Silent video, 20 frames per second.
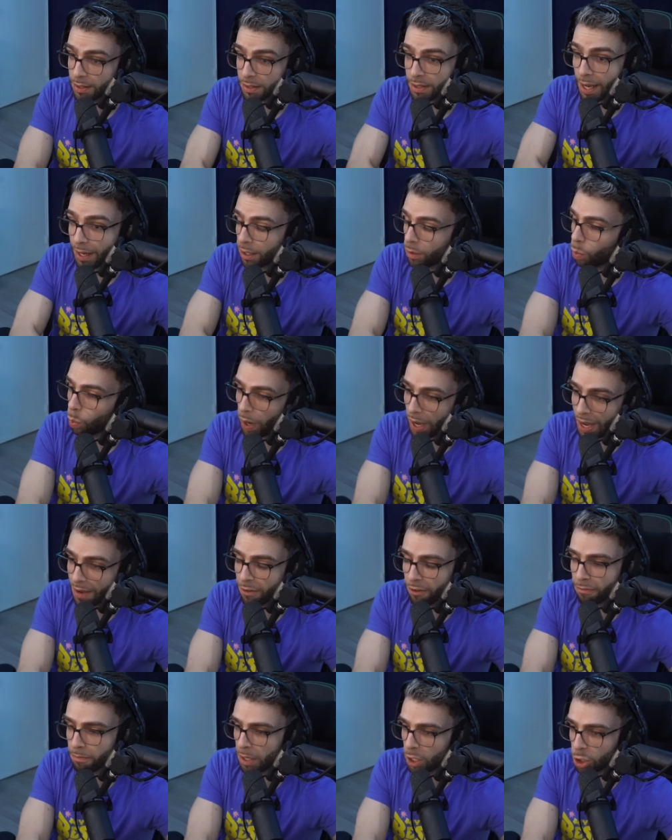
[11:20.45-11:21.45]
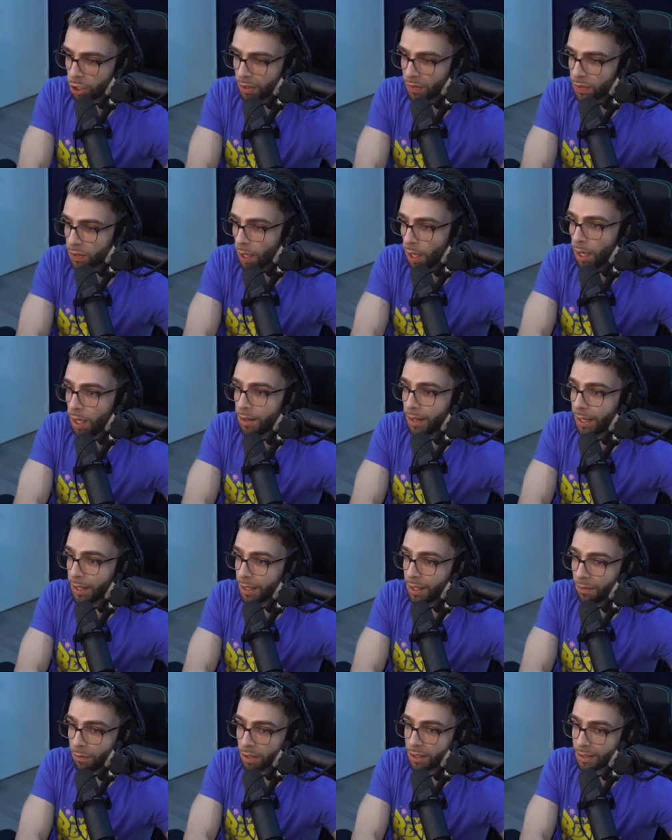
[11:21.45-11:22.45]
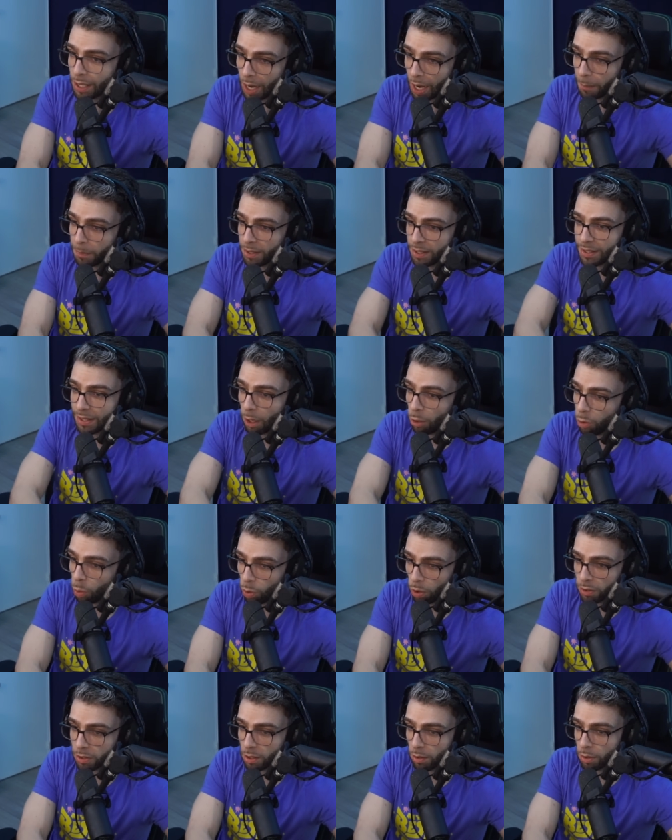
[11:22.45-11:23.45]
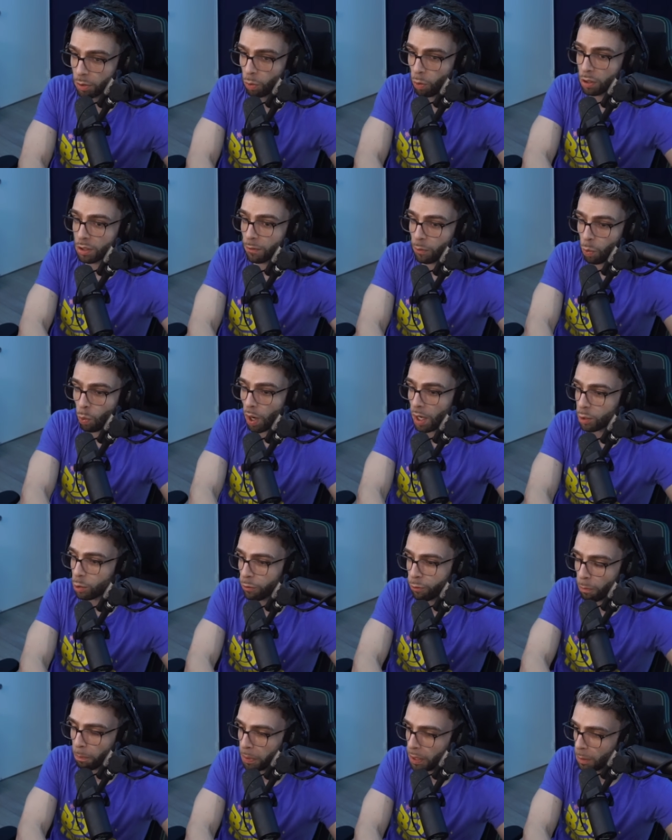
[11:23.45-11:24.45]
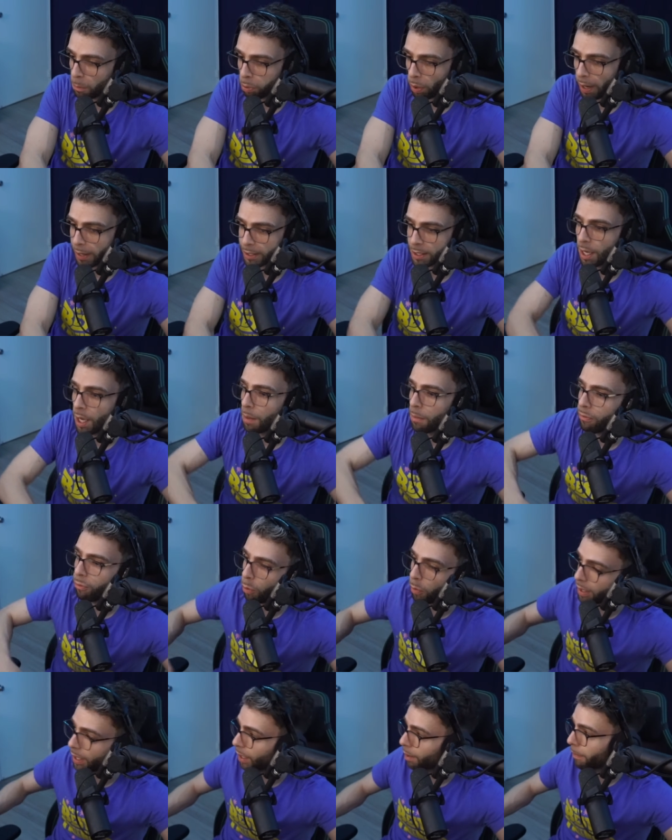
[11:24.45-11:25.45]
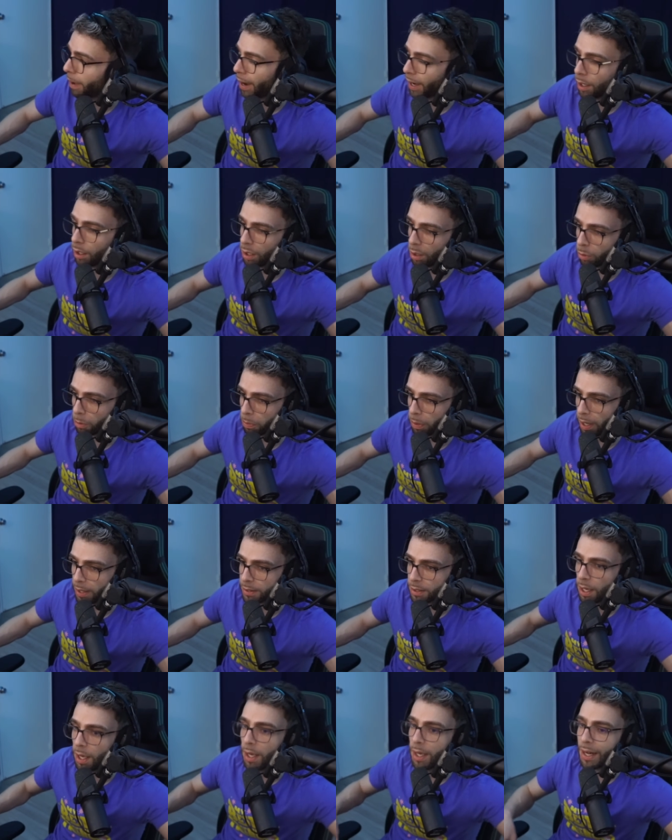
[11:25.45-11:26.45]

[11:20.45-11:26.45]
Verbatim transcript: second wave of missions that give us time to sell the World Series awards if we want to for peak price before we get them back at a lower price.